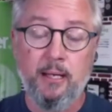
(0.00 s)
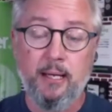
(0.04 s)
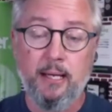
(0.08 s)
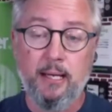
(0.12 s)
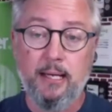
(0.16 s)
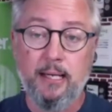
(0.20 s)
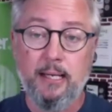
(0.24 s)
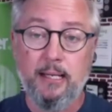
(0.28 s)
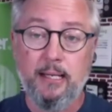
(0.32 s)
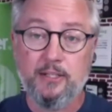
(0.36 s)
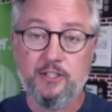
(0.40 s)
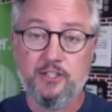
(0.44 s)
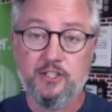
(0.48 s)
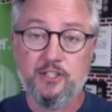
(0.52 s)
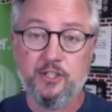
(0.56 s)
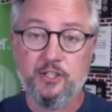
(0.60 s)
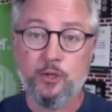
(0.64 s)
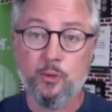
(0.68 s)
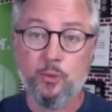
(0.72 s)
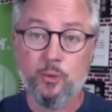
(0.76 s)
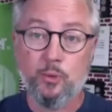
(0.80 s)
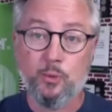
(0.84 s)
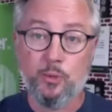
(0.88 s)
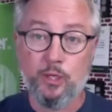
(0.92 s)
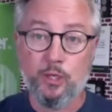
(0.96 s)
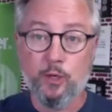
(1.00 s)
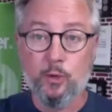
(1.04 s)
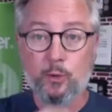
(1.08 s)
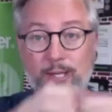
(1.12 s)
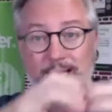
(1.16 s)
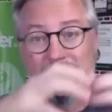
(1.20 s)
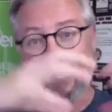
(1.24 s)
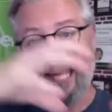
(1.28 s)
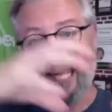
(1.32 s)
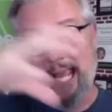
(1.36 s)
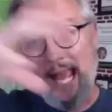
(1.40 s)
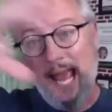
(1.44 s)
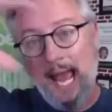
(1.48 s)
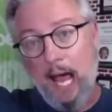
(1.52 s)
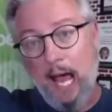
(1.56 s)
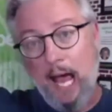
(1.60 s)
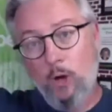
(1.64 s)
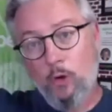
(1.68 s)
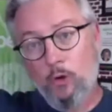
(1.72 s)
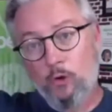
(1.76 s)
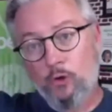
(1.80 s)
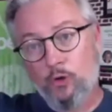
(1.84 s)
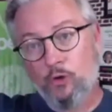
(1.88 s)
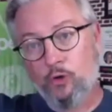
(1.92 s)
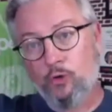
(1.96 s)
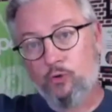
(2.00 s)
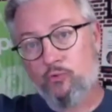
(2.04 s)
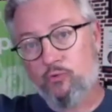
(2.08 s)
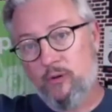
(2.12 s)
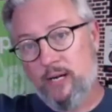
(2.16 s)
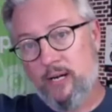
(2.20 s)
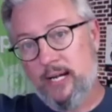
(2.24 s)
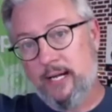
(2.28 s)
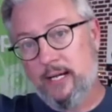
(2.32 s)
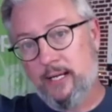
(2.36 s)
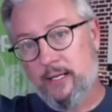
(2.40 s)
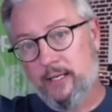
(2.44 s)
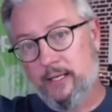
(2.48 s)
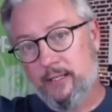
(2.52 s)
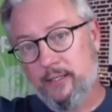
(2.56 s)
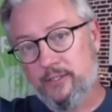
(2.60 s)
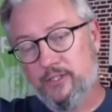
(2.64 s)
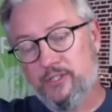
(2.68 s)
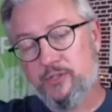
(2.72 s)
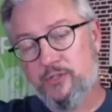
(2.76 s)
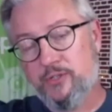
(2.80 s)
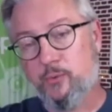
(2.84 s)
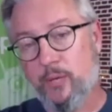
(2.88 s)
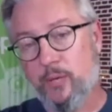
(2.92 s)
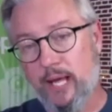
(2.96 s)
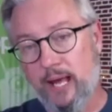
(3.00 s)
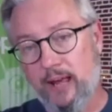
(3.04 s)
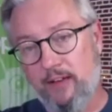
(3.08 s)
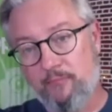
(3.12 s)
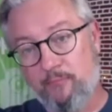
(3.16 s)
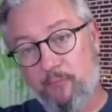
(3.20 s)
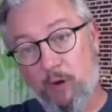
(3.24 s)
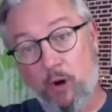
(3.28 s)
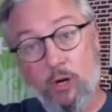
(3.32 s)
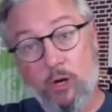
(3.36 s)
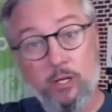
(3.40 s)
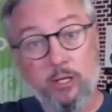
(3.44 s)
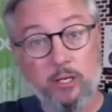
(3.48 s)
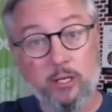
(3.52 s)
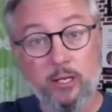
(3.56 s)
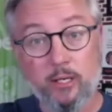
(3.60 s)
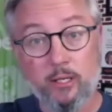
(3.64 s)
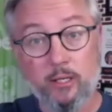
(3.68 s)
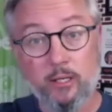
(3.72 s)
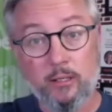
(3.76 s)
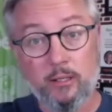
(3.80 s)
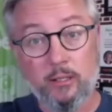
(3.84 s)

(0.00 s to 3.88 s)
Uh, so, you know, at the outer rings, we have marketing.